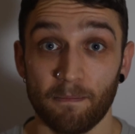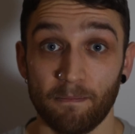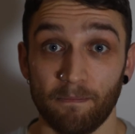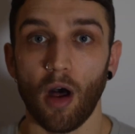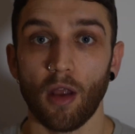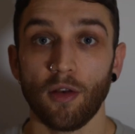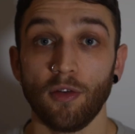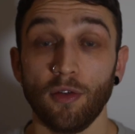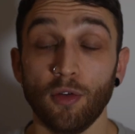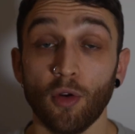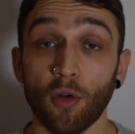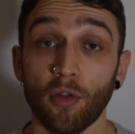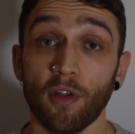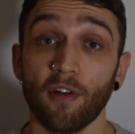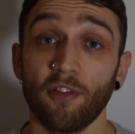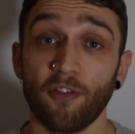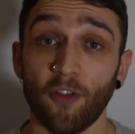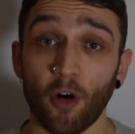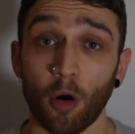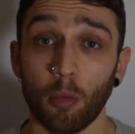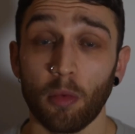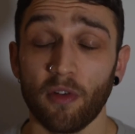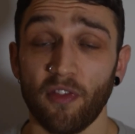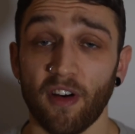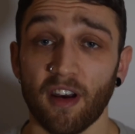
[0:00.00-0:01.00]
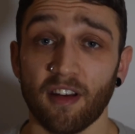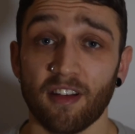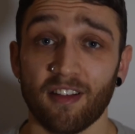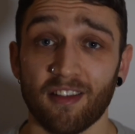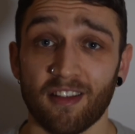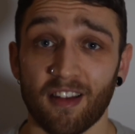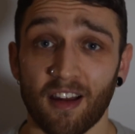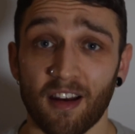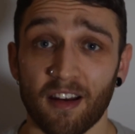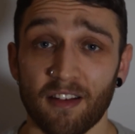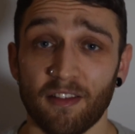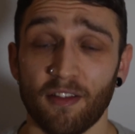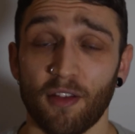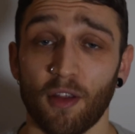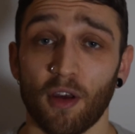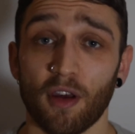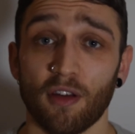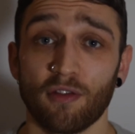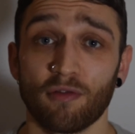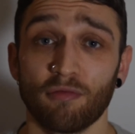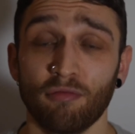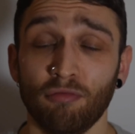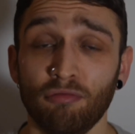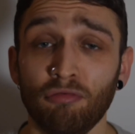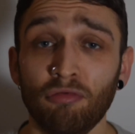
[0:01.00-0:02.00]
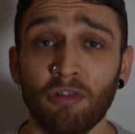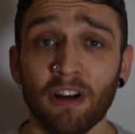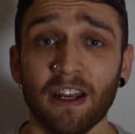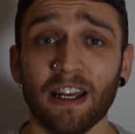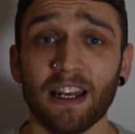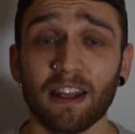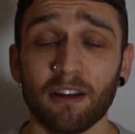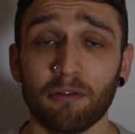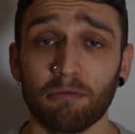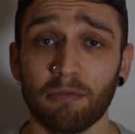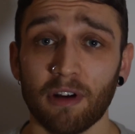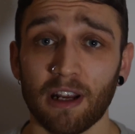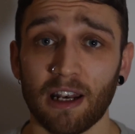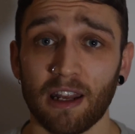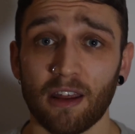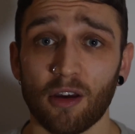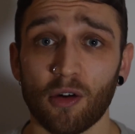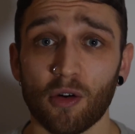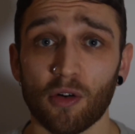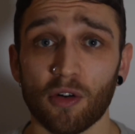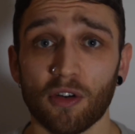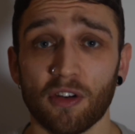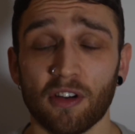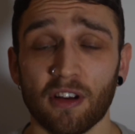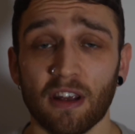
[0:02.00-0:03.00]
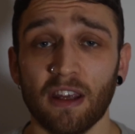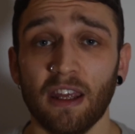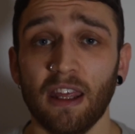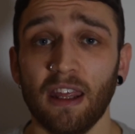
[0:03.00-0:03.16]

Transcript: Another form of exercise that is really good